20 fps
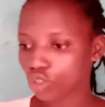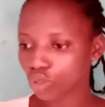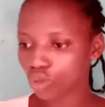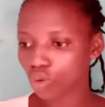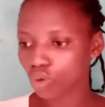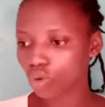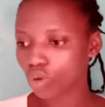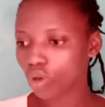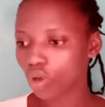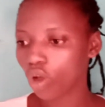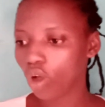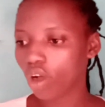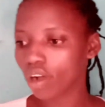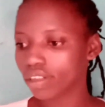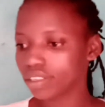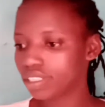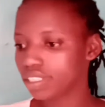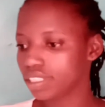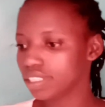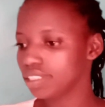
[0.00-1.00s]
to
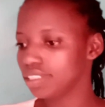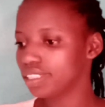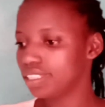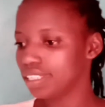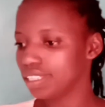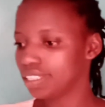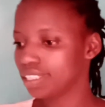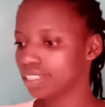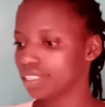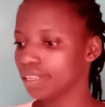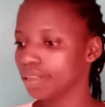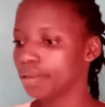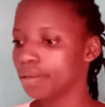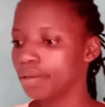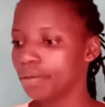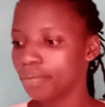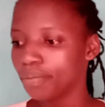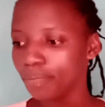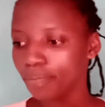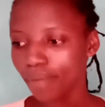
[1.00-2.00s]
cutting these
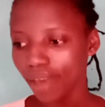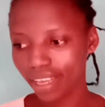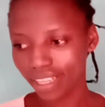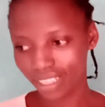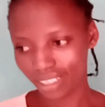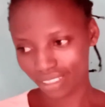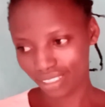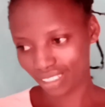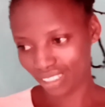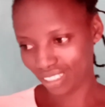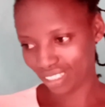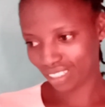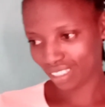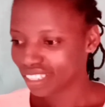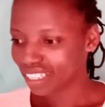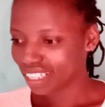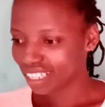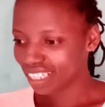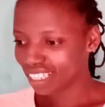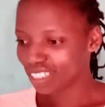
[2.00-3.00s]
menace.
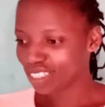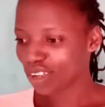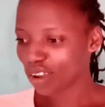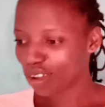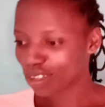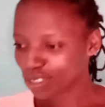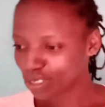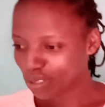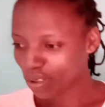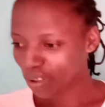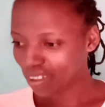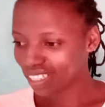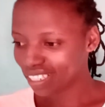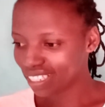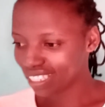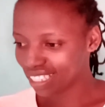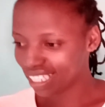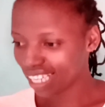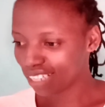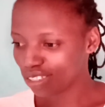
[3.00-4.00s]
It also
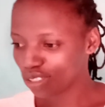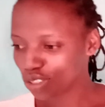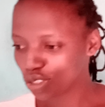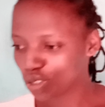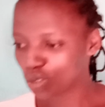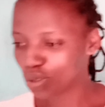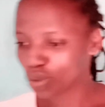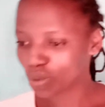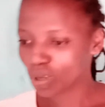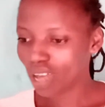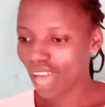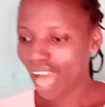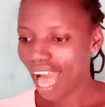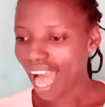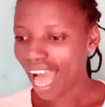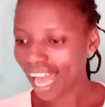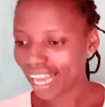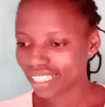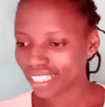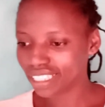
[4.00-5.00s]
intends to
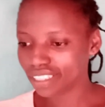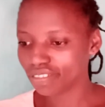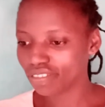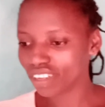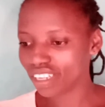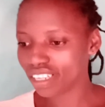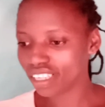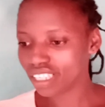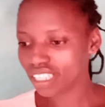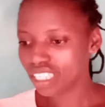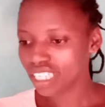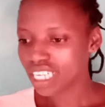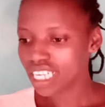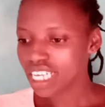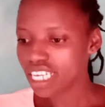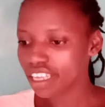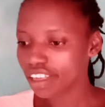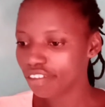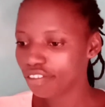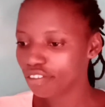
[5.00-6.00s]
actively
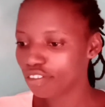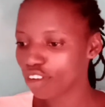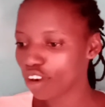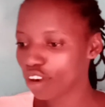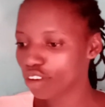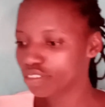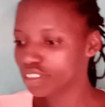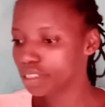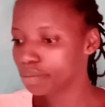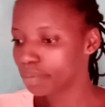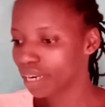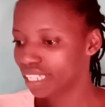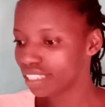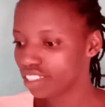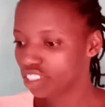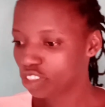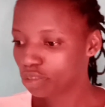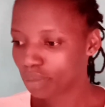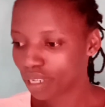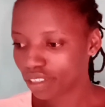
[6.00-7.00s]
involve the
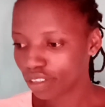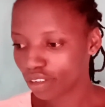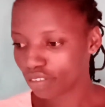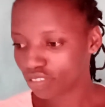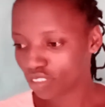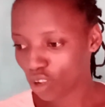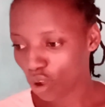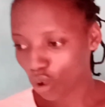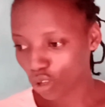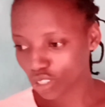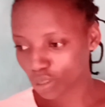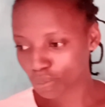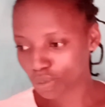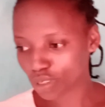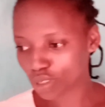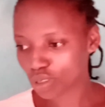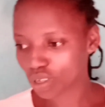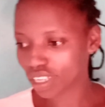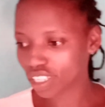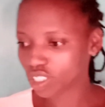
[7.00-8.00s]
management of the
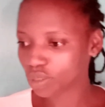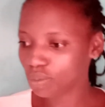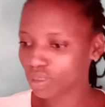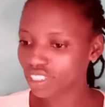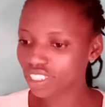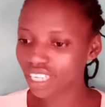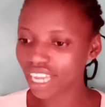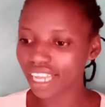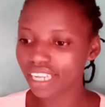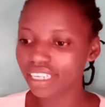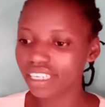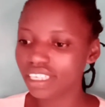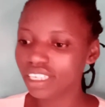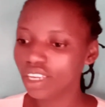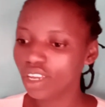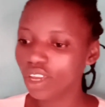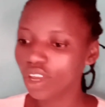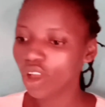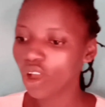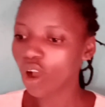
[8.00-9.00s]
hospital,
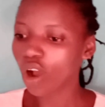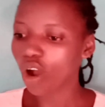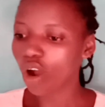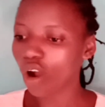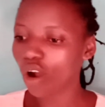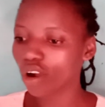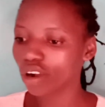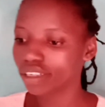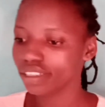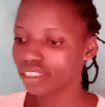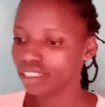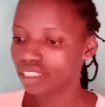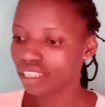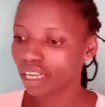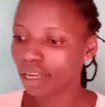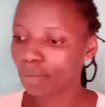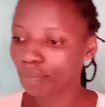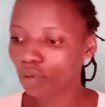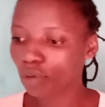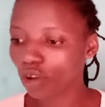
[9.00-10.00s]
especially on
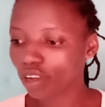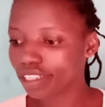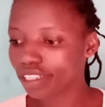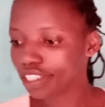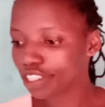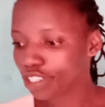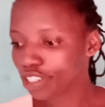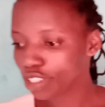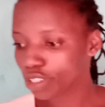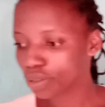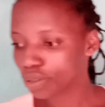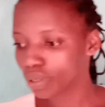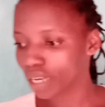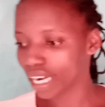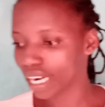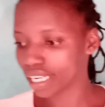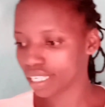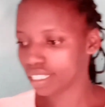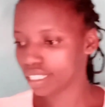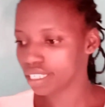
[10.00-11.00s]
employing new
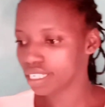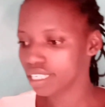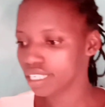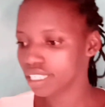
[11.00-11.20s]
and